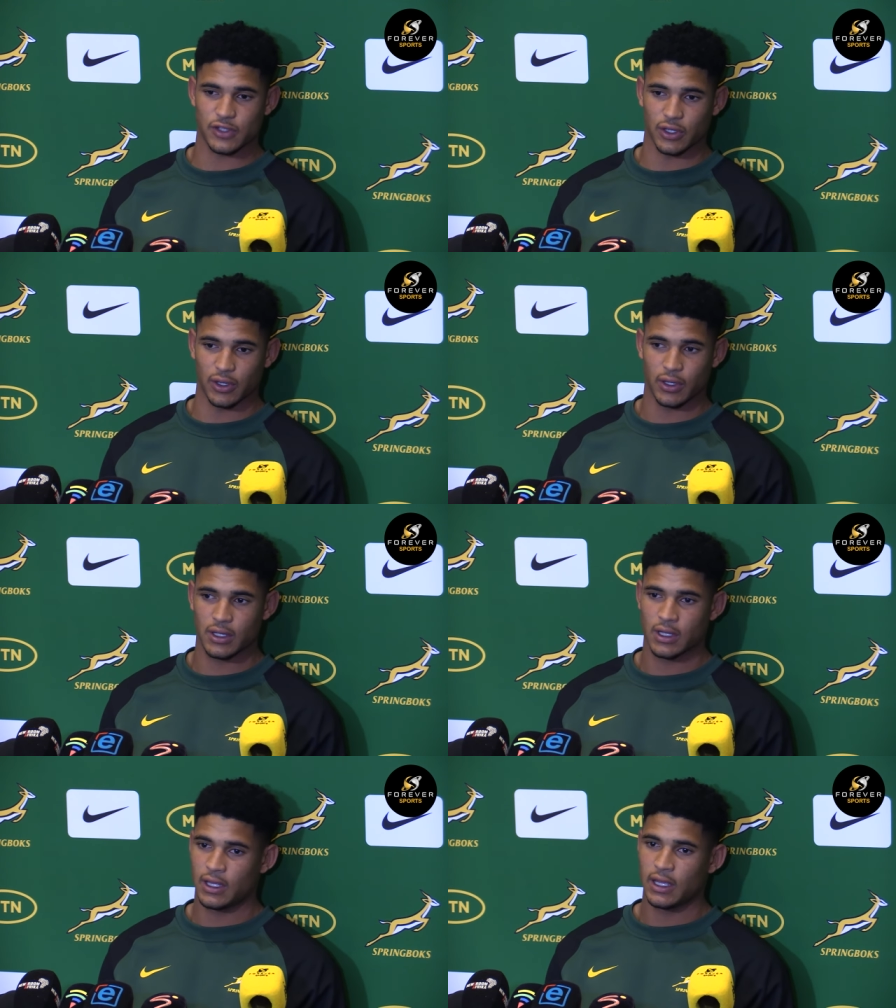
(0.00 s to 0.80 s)
So
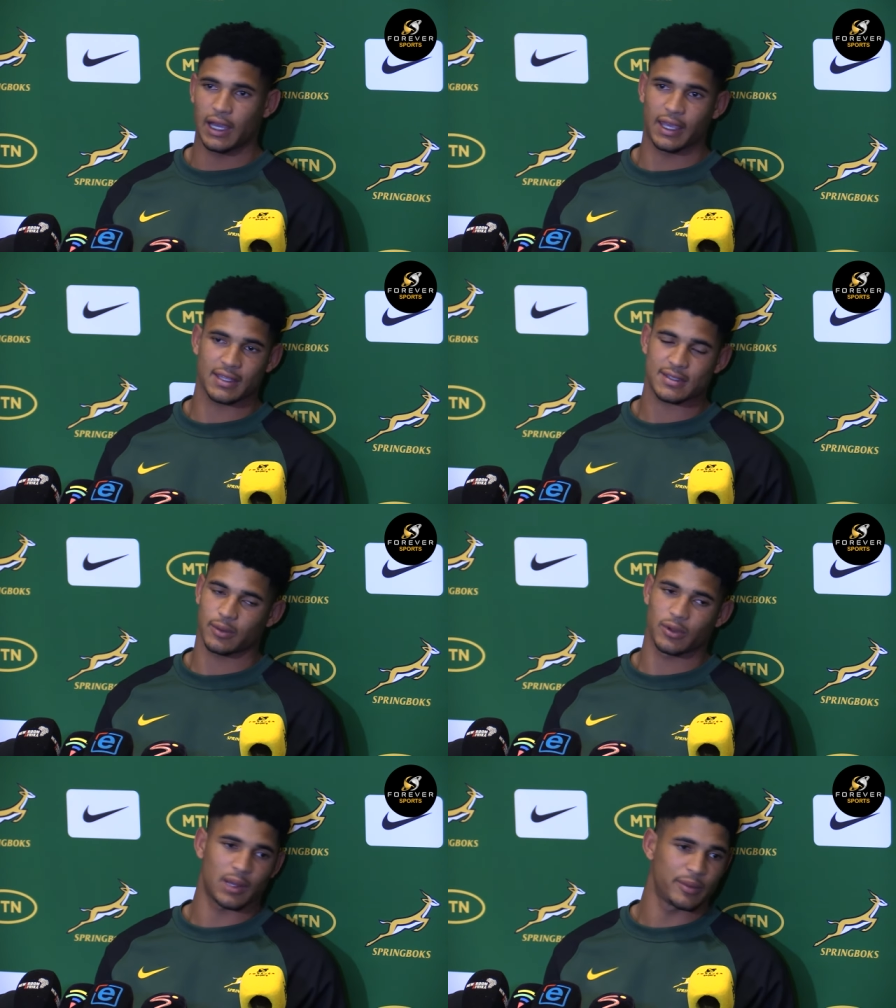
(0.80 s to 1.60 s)
I guess
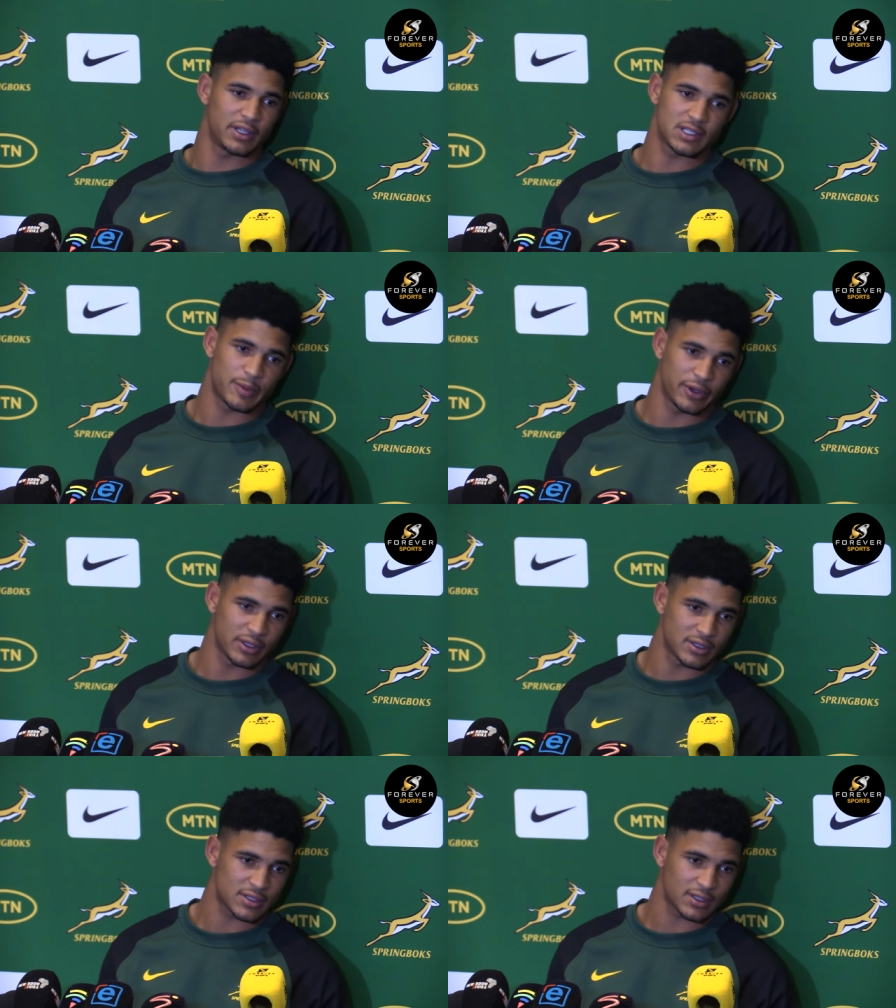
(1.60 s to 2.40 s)
that will come with
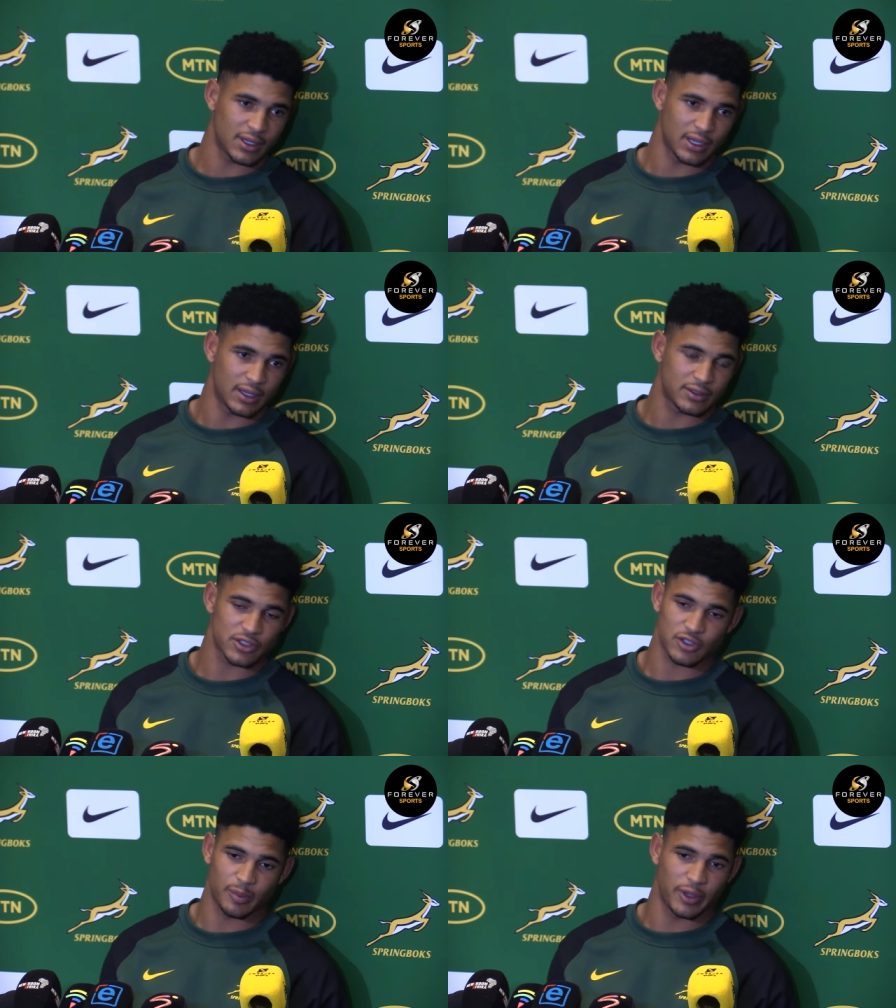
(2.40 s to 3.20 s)
experience,
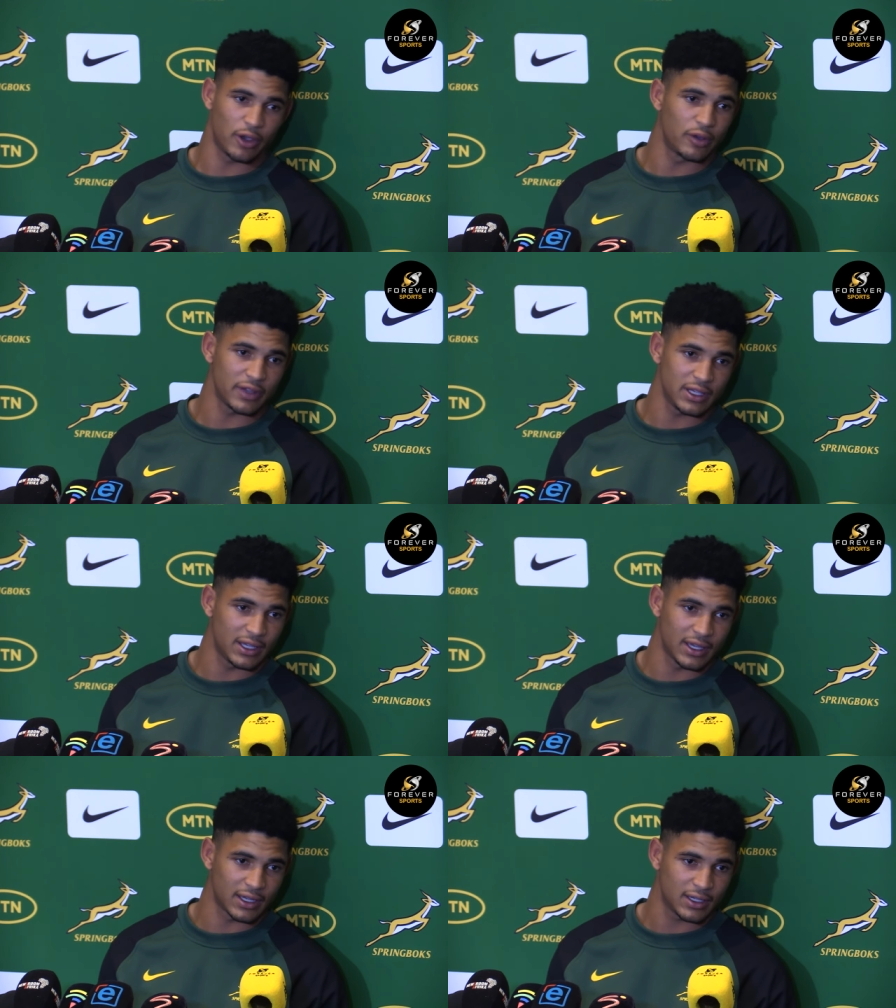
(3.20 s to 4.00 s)
just not being
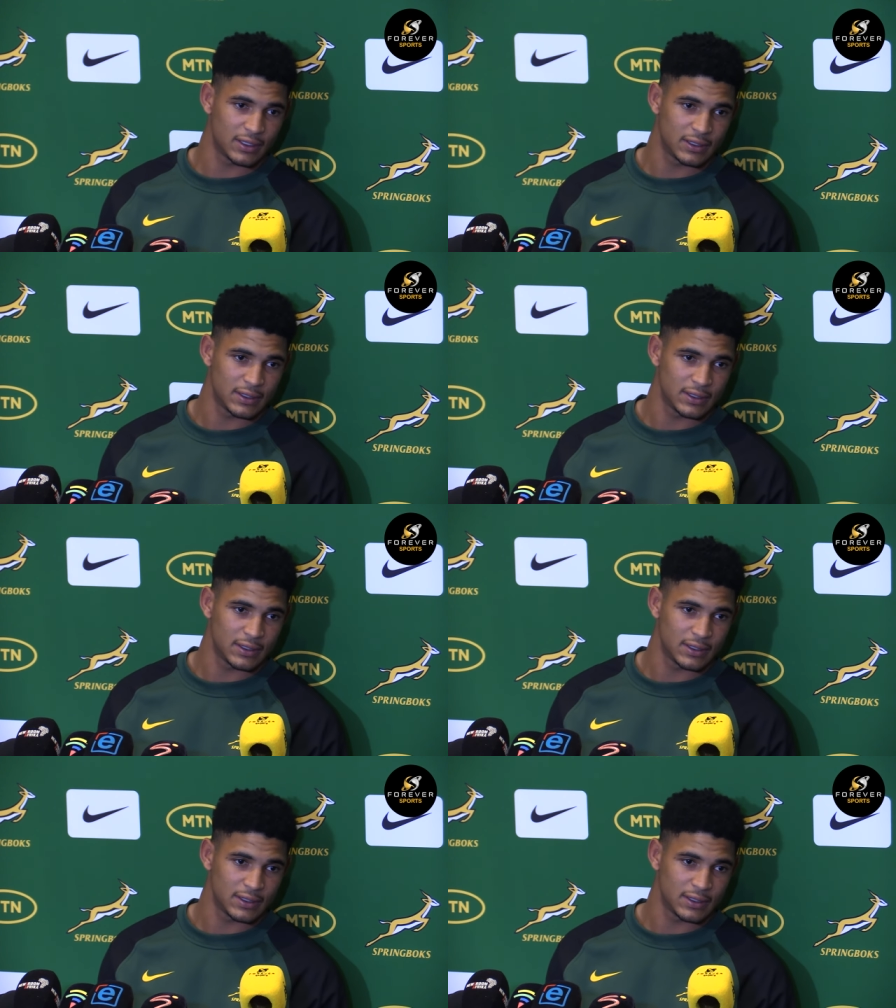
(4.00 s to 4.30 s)
over-eager.